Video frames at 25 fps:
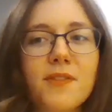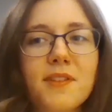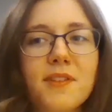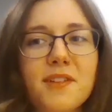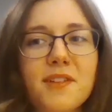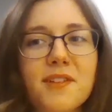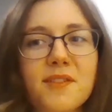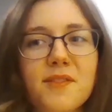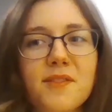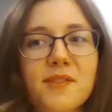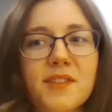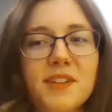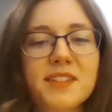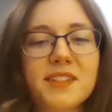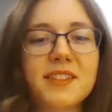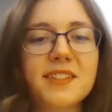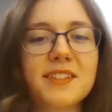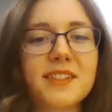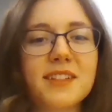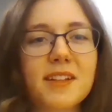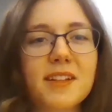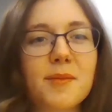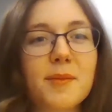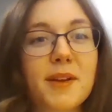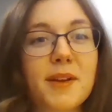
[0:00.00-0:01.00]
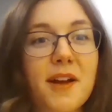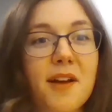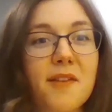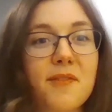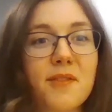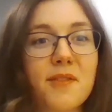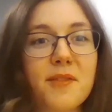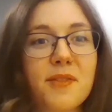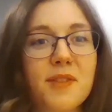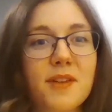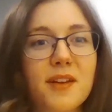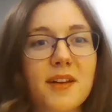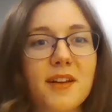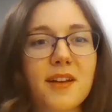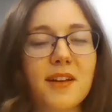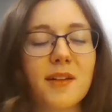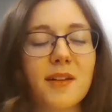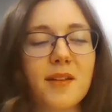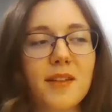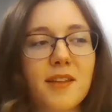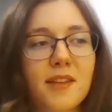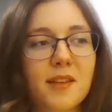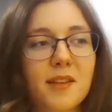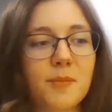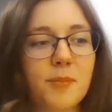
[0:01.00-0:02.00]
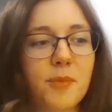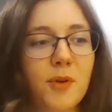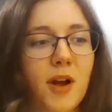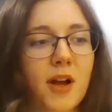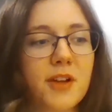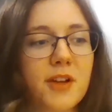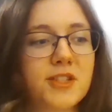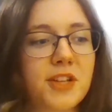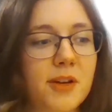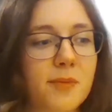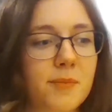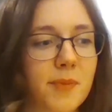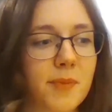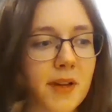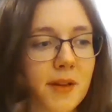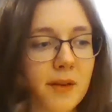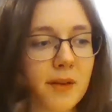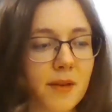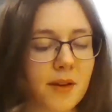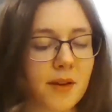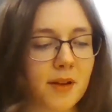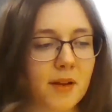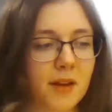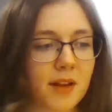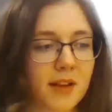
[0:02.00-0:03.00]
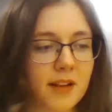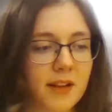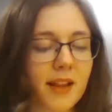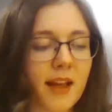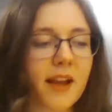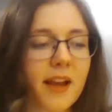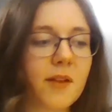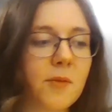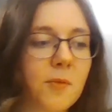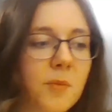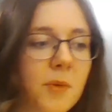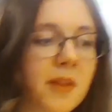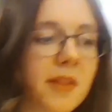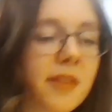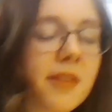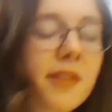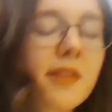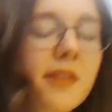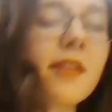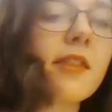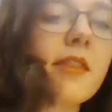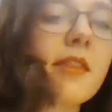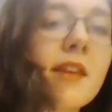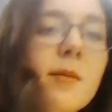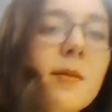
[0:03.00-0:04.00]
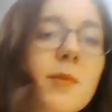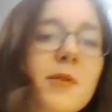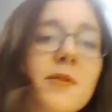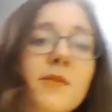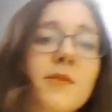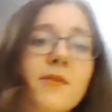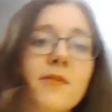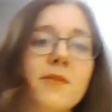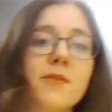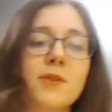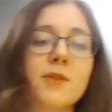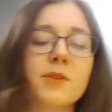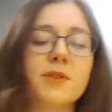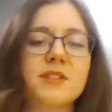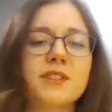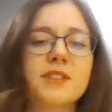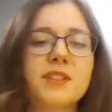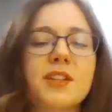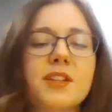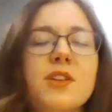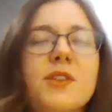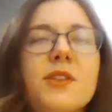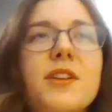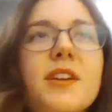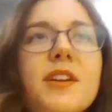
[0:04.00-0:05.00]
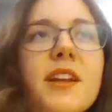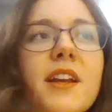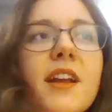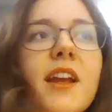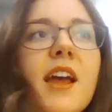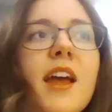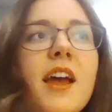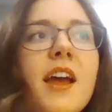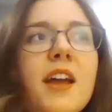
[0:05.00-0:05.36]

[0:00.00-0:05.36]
of, this is a little bit off of the, the project, but in line with the theme of food insecurity,